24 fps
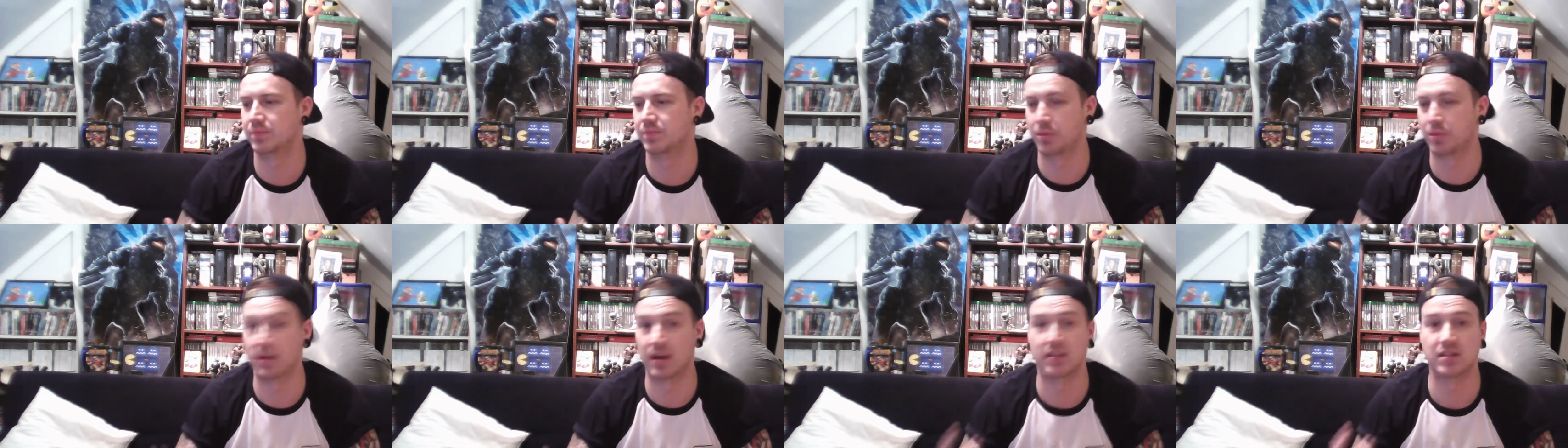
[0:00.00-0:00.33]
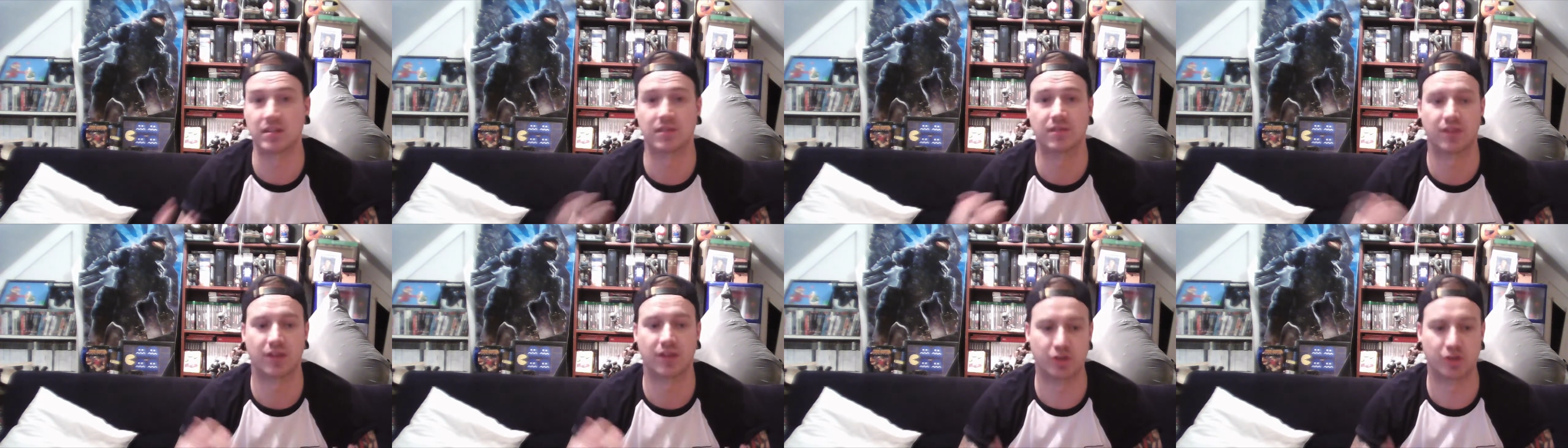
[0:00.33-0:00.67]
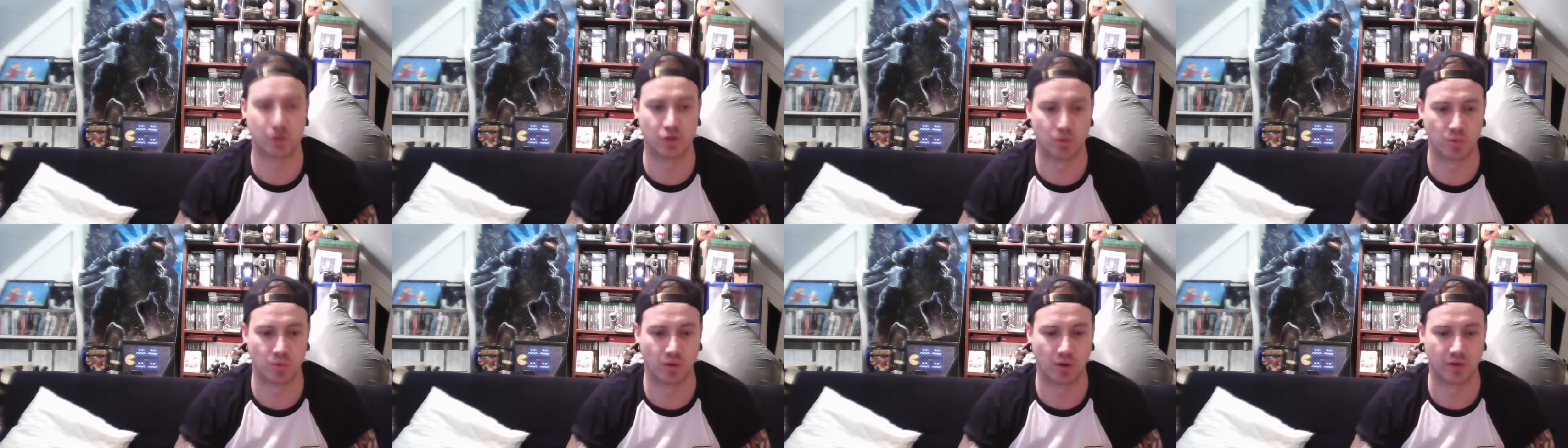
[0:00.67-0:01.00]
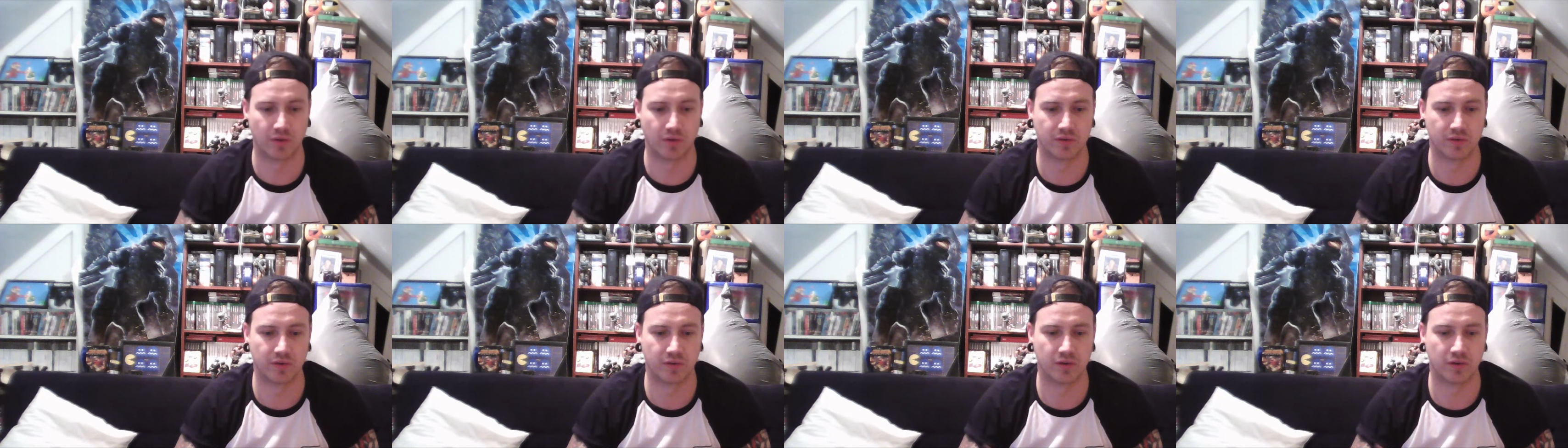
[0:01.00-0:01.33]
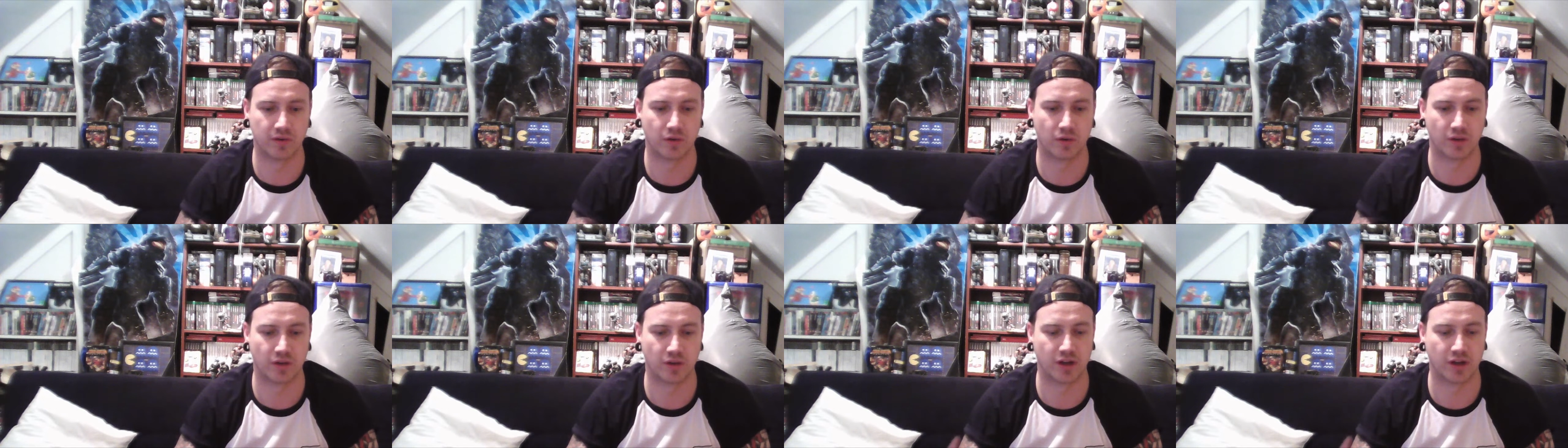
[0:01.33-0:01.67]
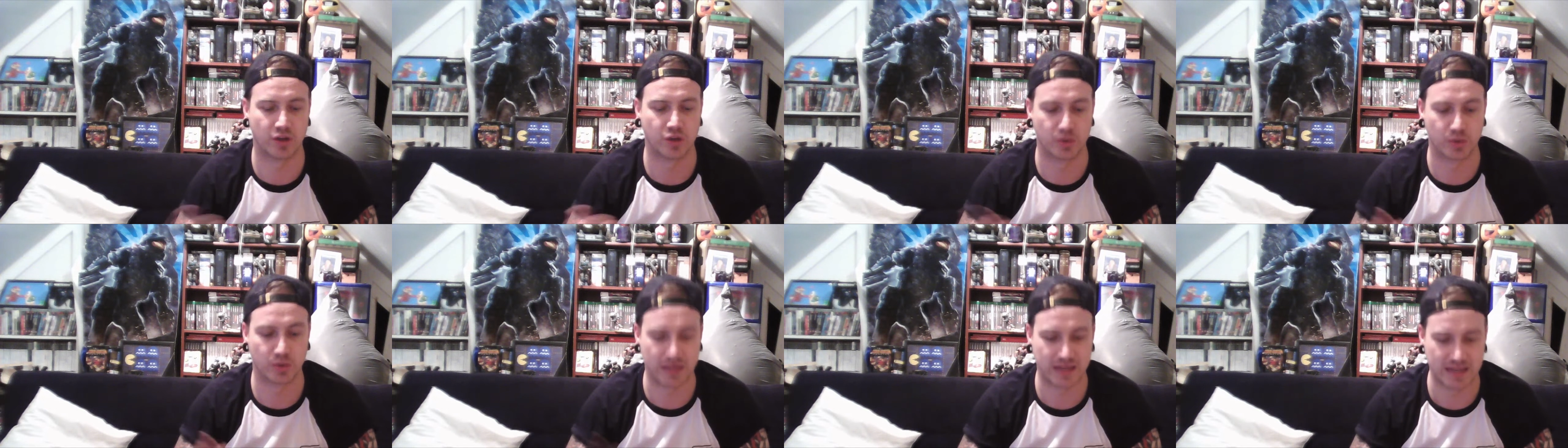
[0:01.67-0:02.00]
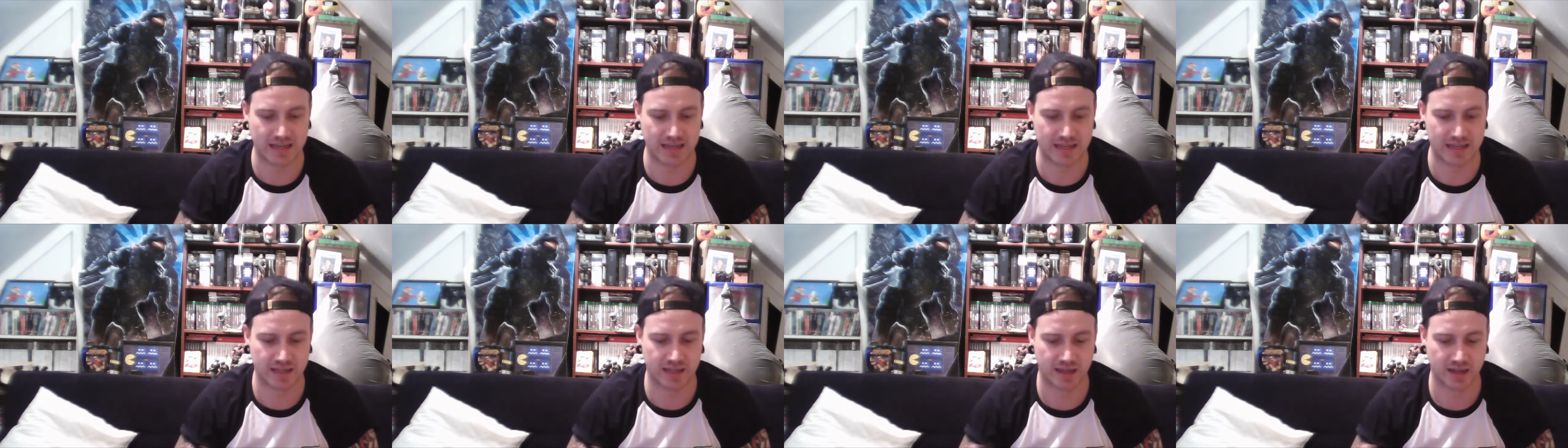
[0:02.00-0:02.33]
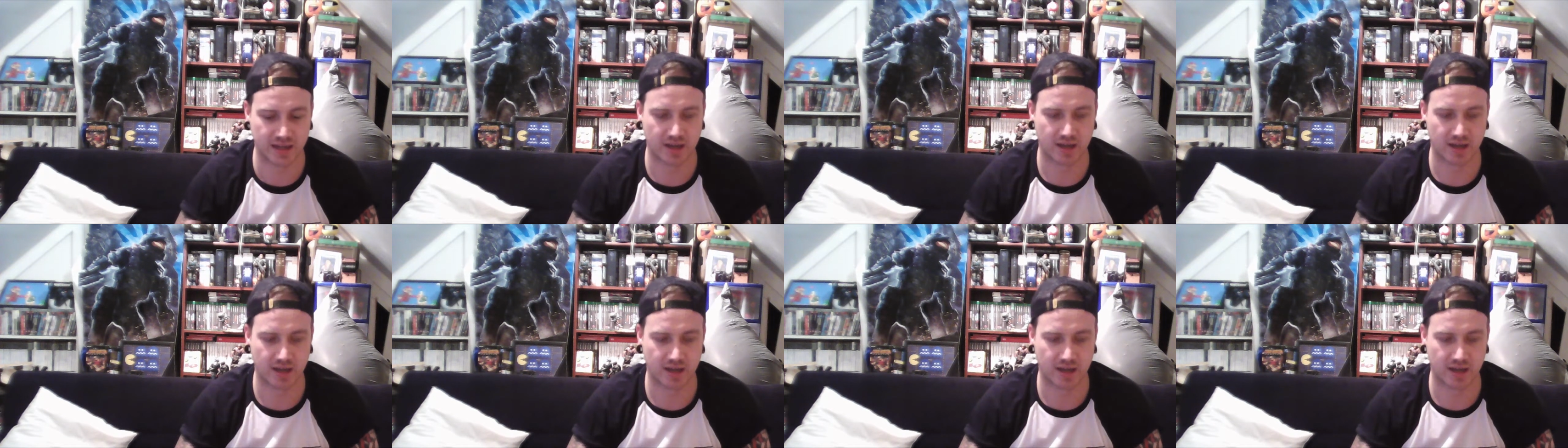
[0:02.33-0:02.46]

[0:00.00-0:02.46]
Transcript: buy stuff that I do want or that I do need,